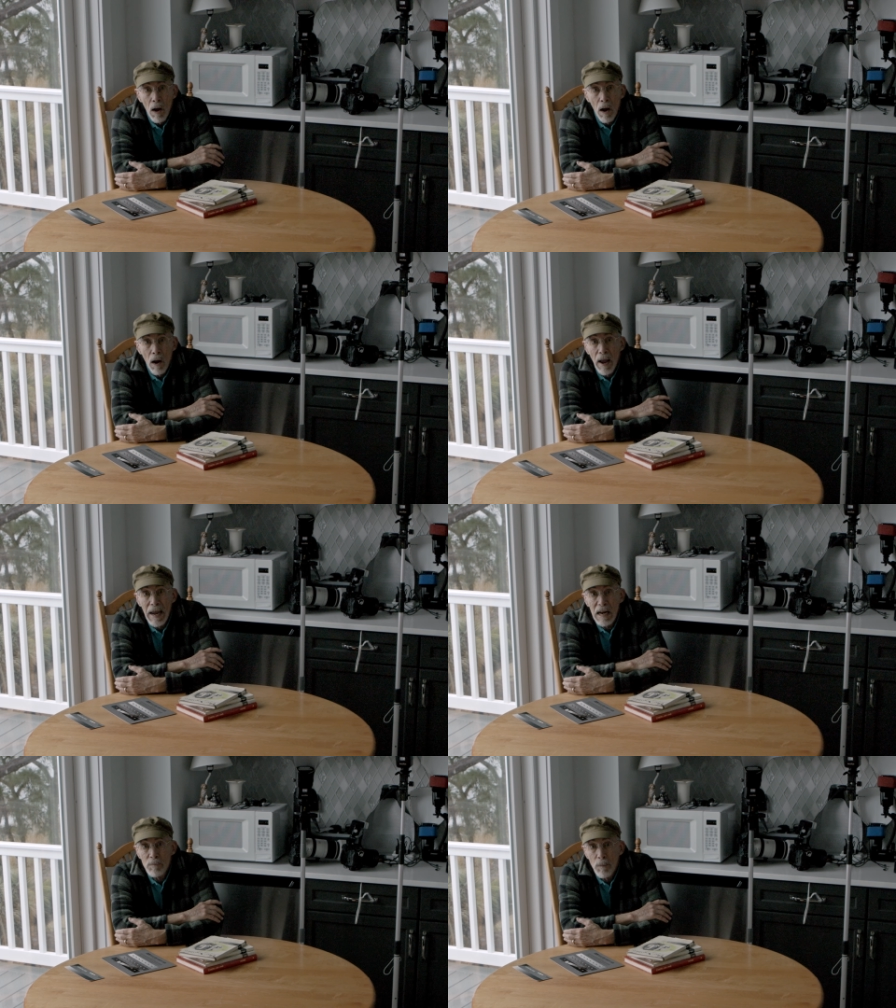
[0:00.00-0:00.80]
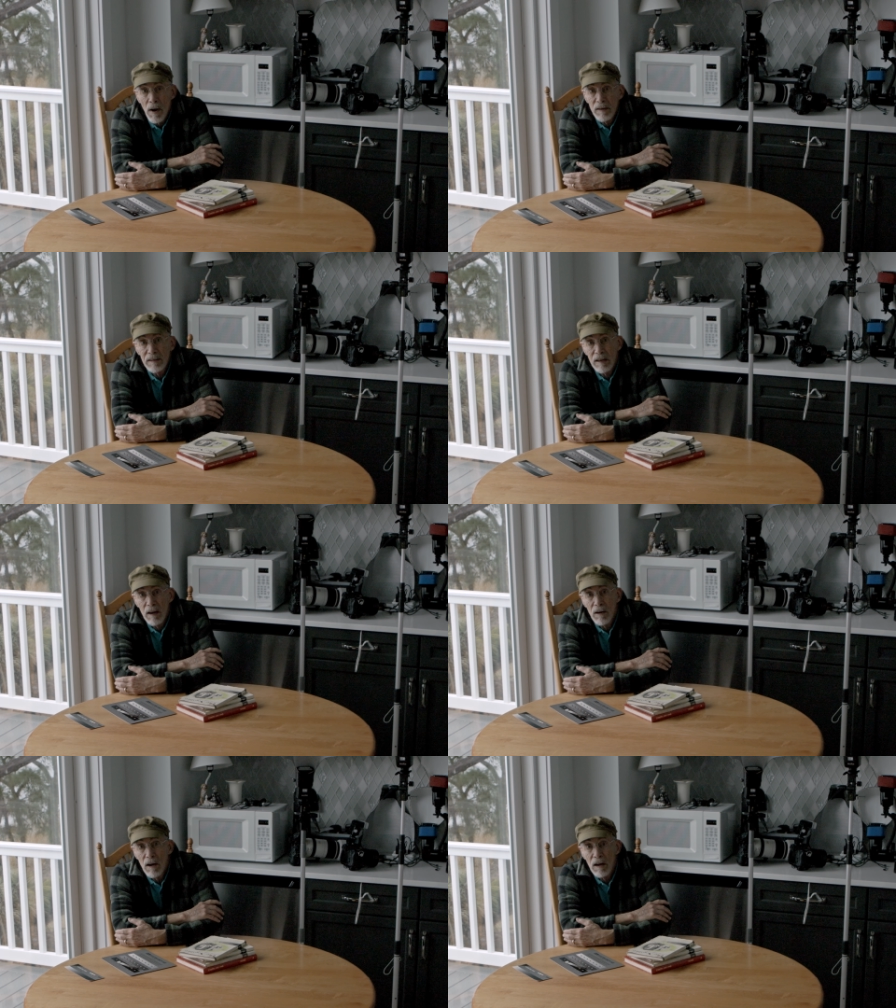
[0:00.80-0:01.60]
8 by
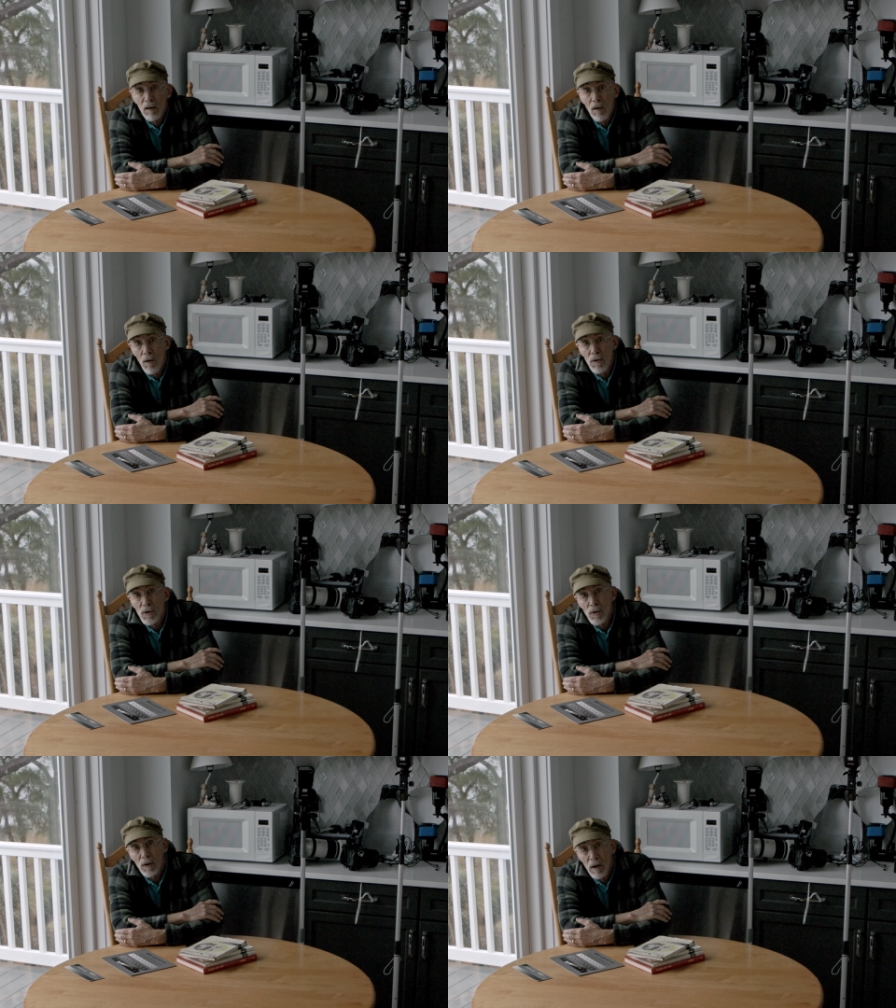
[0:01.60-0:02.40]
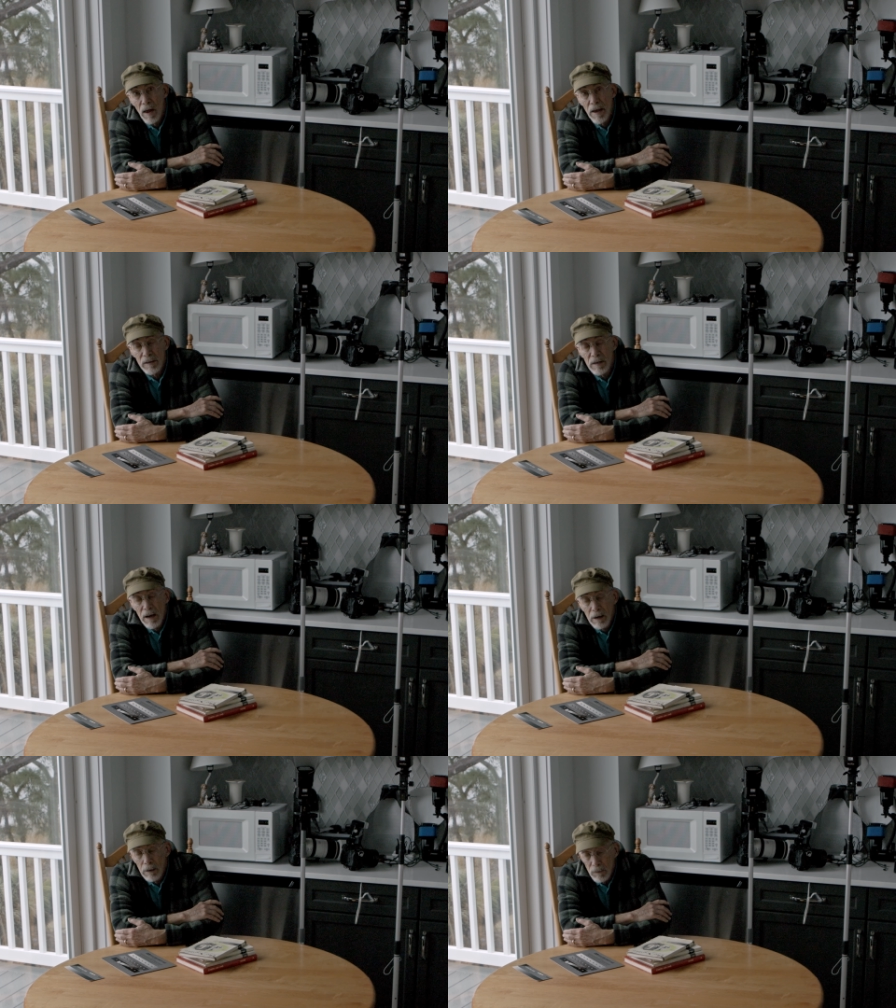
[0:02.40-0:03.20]
10 and larger glass
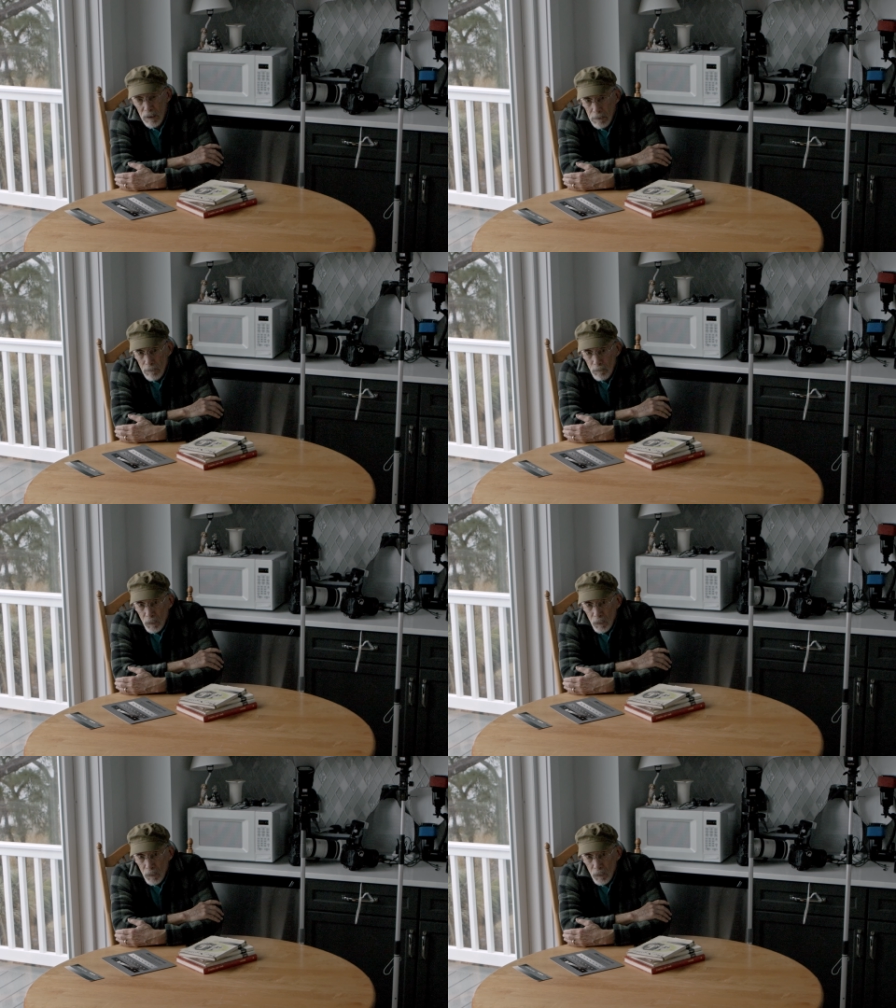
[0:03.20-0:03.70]
negatives.